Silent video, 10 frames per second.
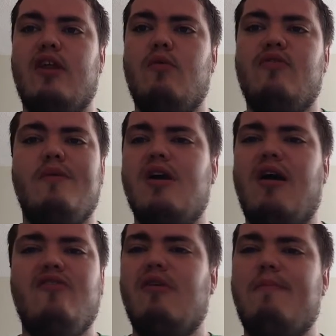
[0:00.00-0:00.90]
You know, when someone
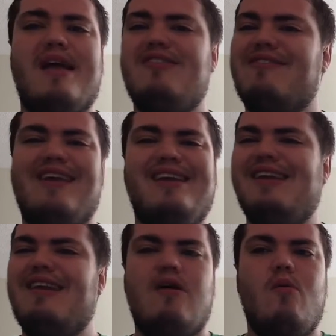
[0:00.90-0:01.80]
calls you a bitch, it's like,
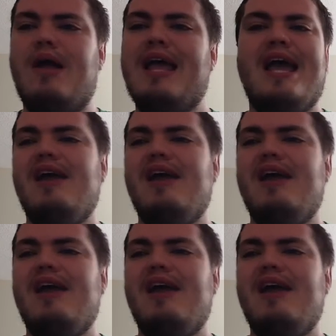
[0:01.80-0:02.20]
you know,